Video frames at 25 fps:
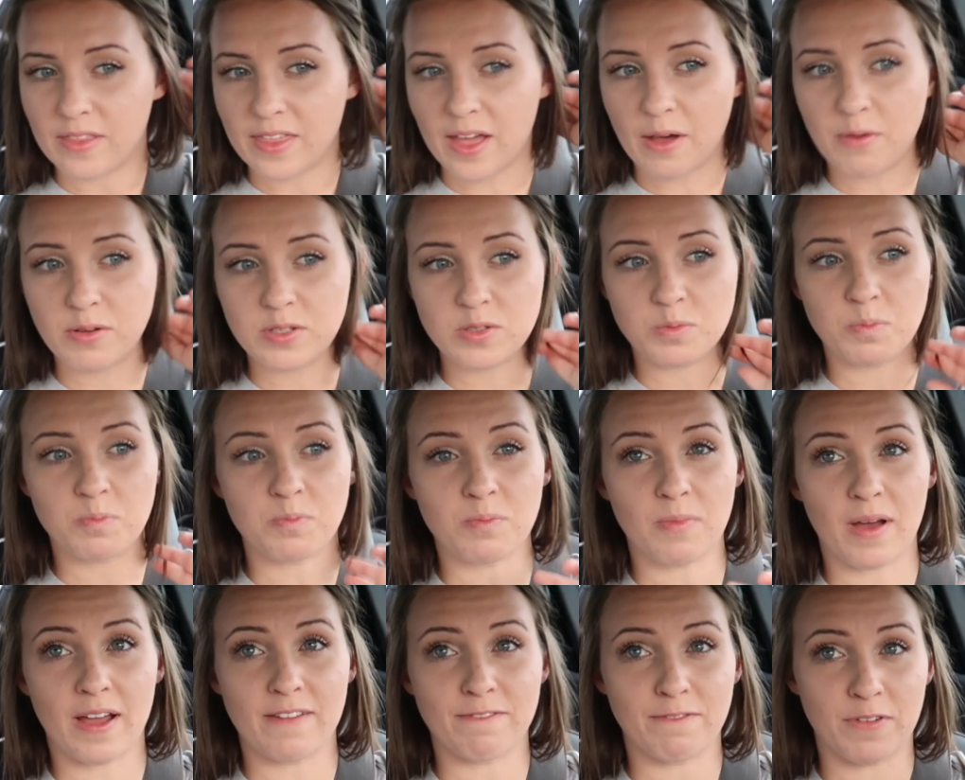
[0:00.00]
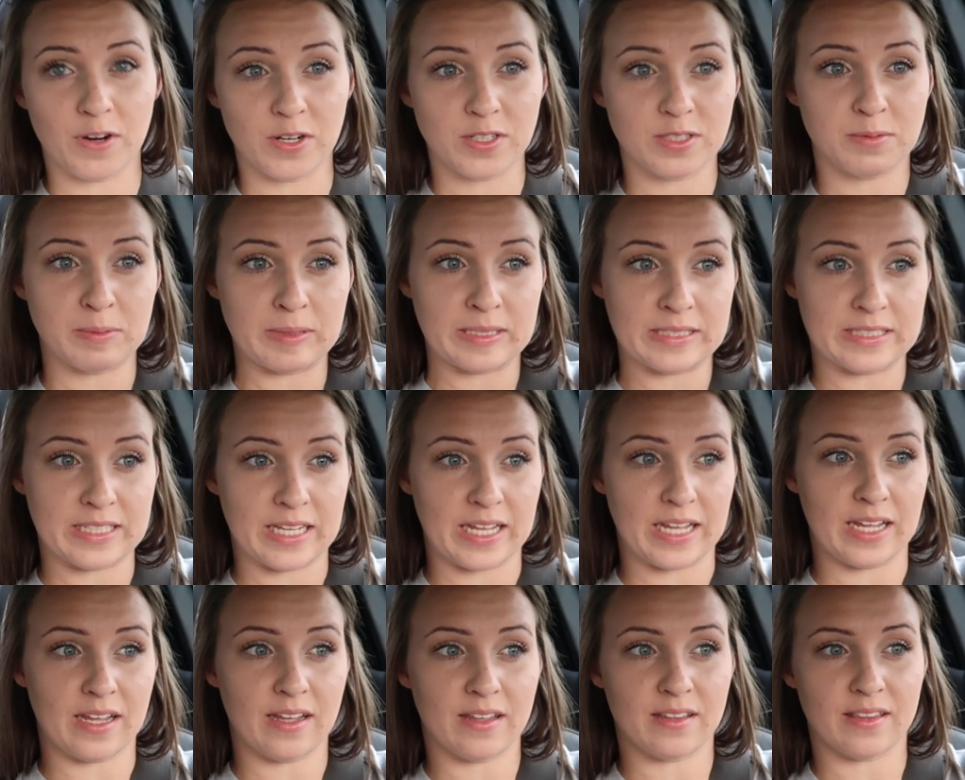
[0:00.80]
That was my first
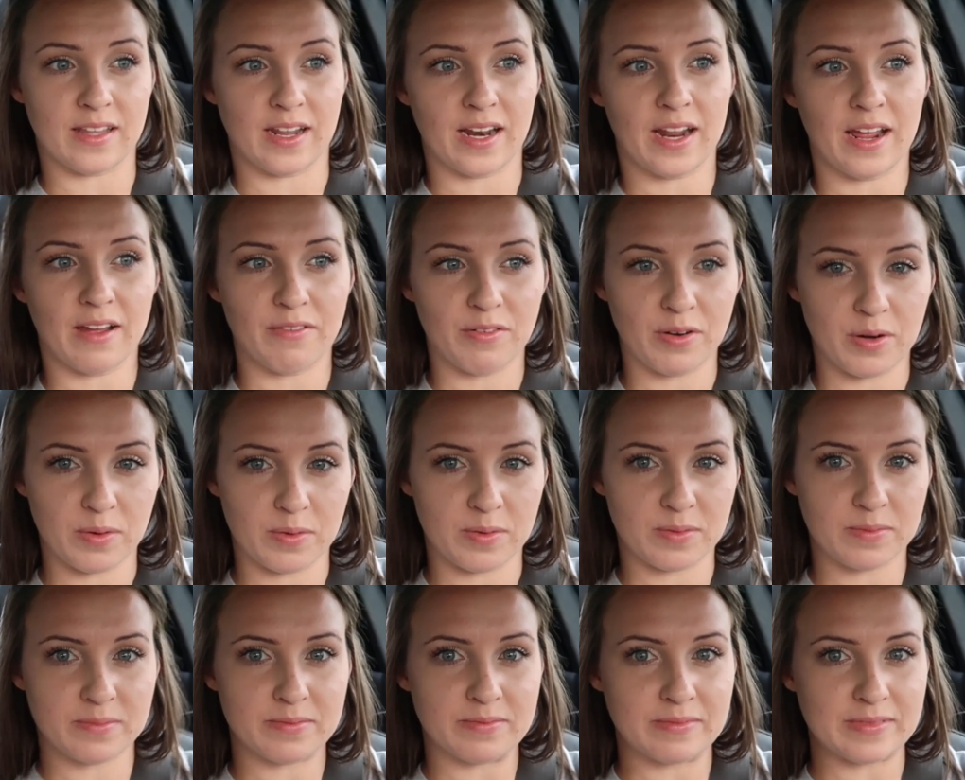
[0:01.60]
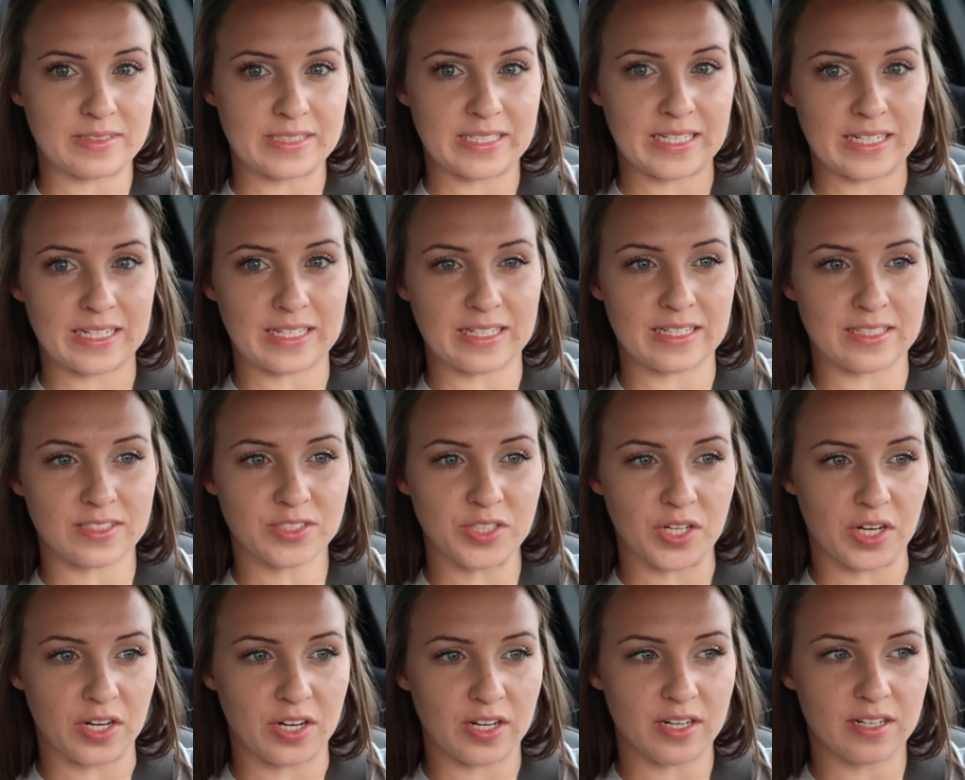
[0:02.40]
mistake that I ever did in
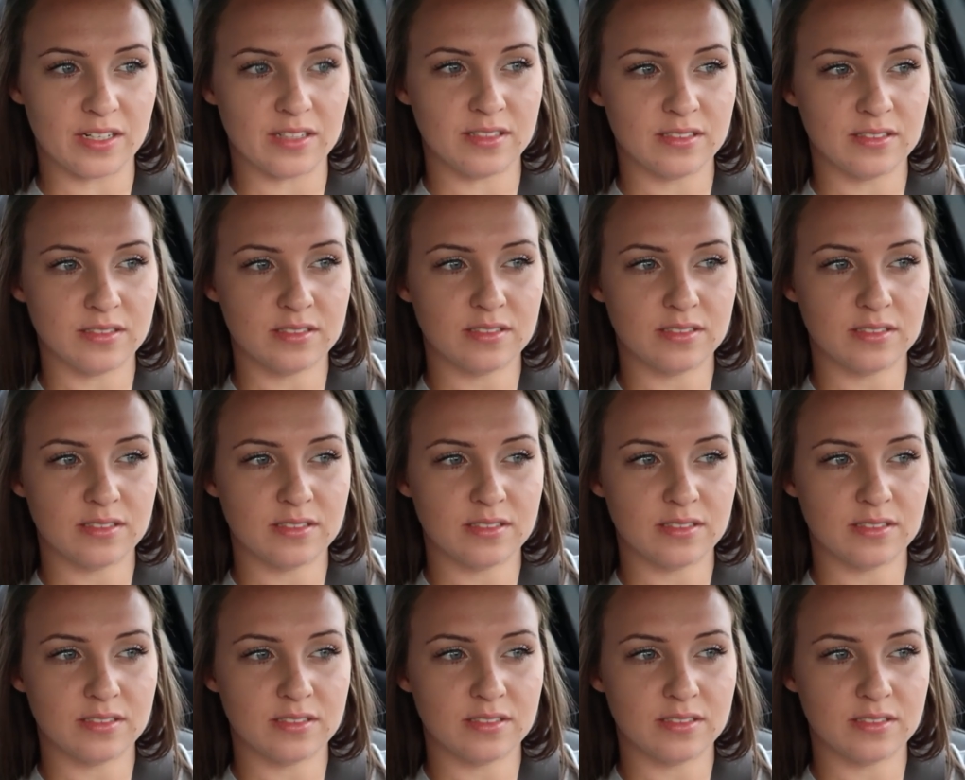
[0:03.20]
this car.